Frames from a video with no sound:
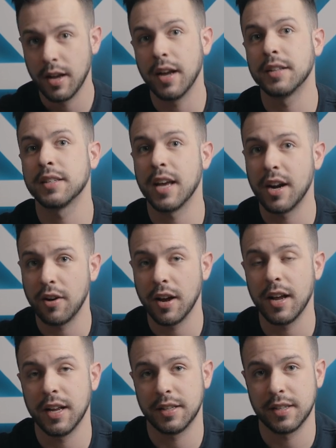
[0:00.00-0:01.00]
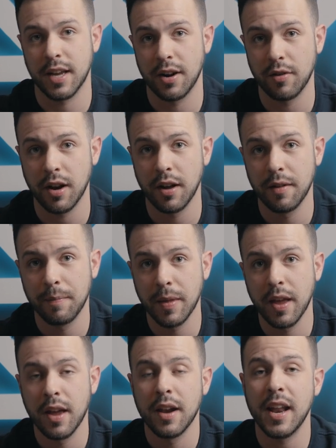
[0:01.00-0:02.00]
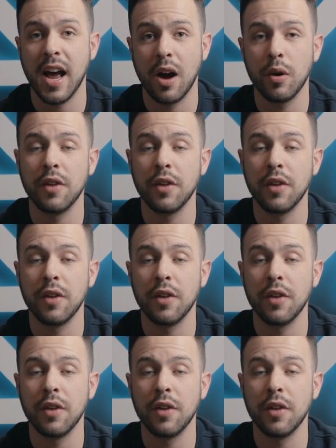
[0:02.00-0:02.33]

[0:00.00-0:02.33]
etc., etc. Now,